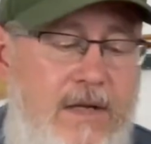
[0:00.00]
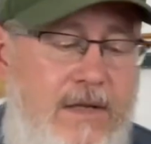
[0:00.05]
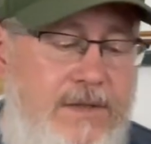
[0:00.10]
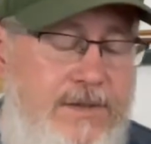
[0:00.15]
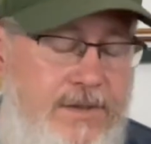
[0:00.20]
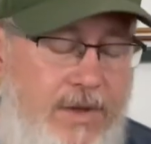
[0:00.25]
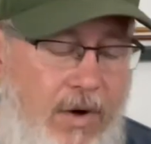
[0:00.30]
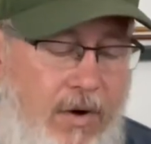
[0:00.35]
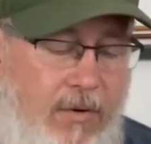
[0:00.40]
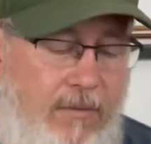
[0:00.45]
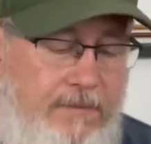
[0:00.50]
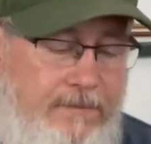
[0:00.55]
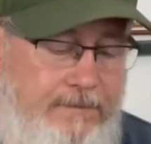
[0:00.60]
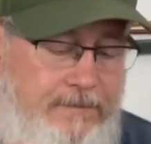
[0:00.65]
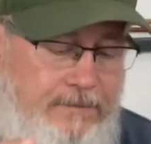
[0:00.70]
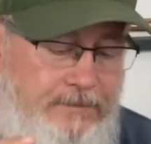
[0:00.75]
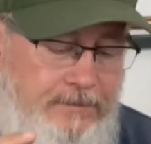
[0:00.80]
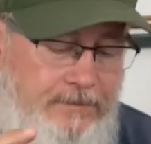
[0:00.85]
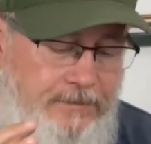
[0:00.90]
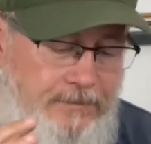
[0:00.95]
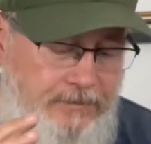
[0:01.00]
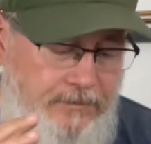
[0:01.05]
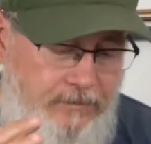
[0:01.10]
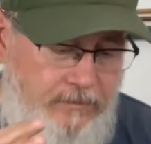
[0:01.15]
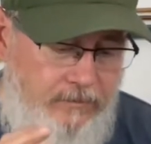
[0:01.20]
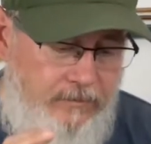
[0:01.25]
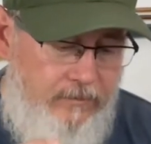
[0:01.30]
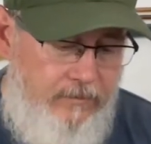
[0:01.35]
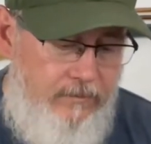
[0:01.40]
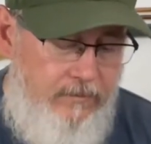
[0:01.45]
So
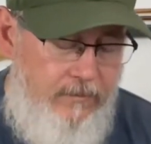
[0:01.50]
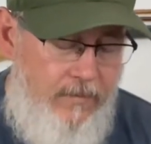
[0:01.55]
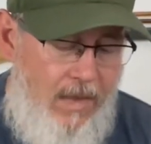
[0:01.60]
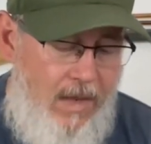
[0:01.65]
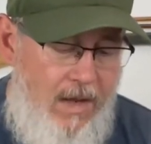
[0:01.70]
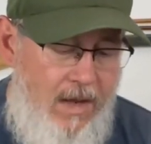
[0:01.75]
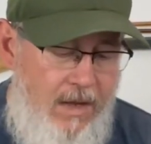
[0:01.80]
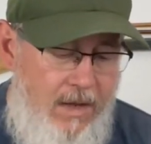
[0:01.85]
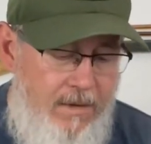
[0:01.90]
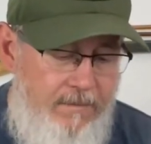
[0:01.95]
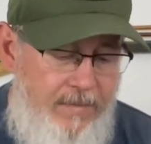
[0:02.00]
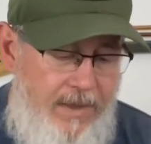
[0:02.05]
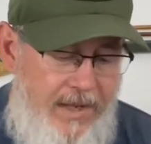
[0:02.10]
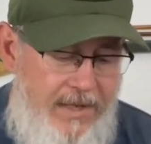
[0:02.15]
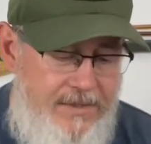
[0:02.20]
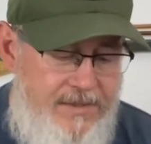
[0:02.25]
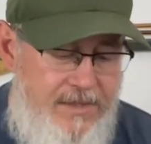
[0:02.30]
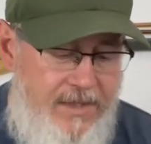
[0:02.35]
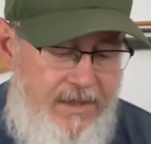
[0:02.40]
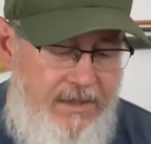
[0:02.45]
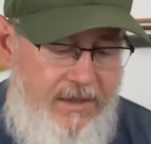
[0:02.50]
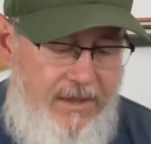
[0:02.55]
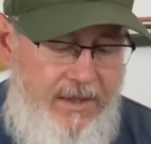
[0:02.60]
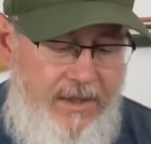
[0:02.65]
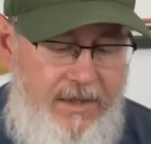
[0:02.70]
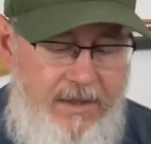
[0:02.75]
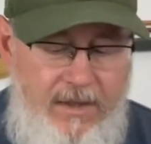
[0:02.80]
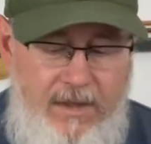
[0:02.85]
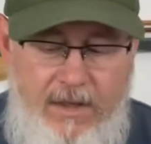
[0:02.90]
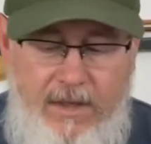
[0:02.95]

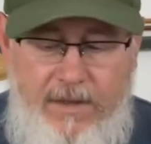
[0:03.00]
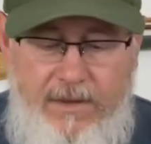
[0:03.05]
basically,